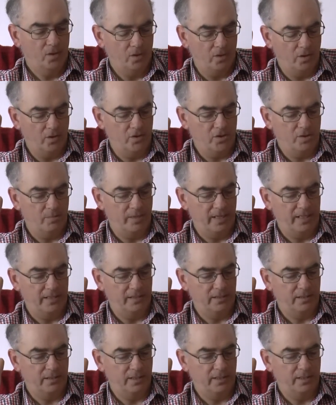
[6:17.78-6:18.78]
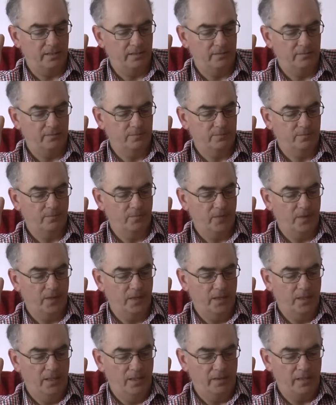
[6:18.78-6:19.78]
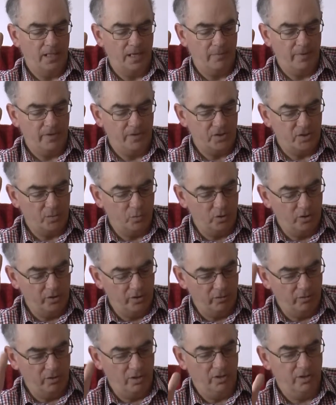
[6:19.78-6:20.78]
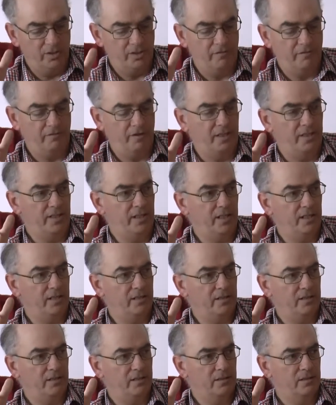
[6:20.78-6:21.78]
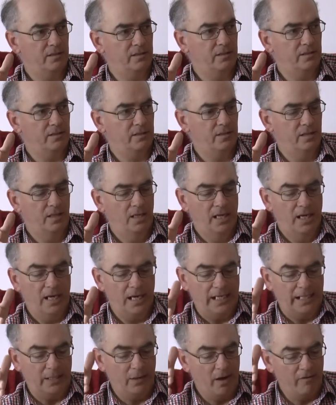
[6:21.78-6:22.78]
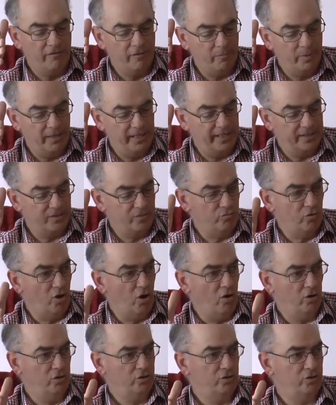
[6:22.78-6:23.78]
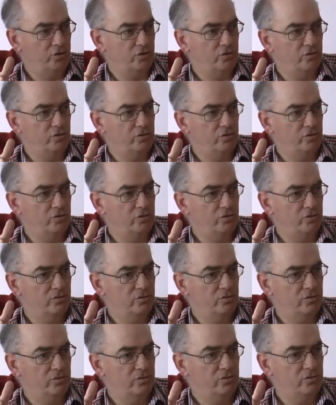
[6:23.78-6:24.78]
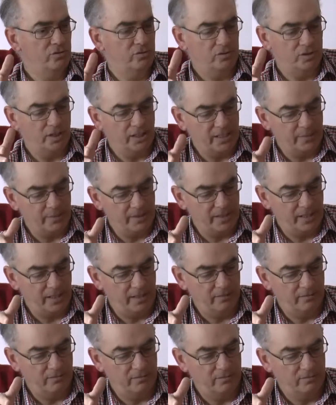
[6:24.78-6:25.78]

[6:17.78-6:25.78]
God has abandoned it, that means he will no longer defend it, and however big its rocks, they're coming down.